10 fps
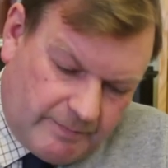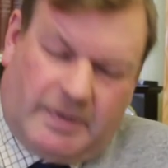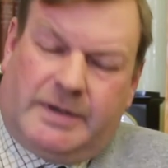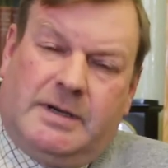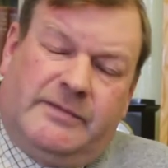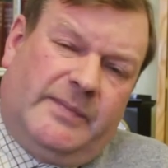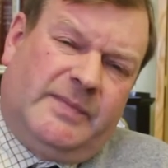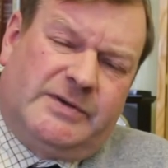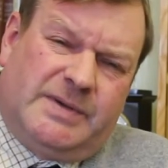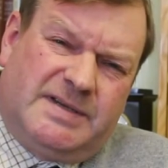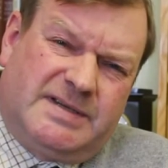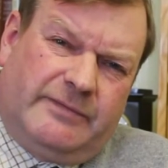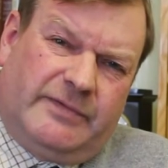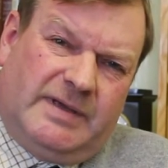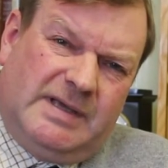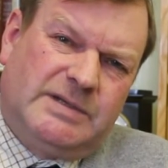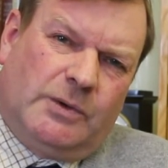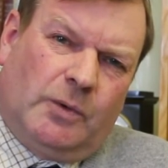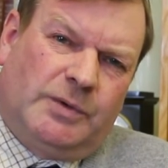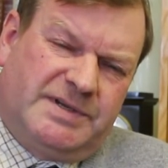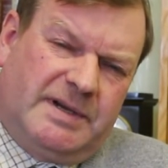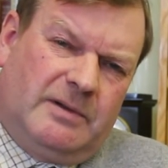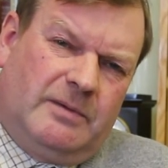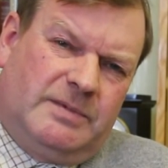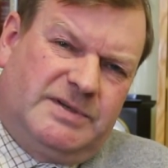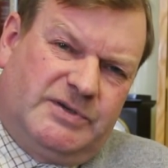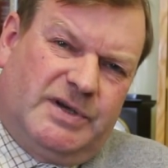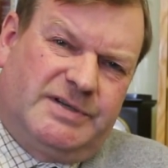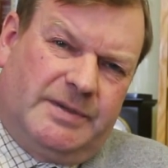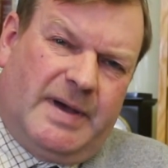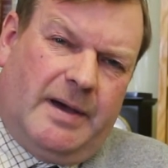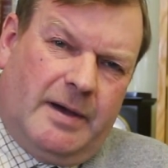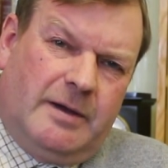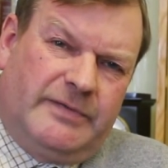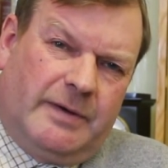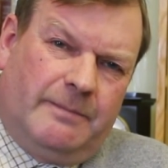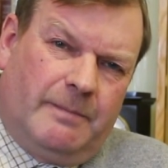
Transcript: by November the 27th, his ordeal was just about over.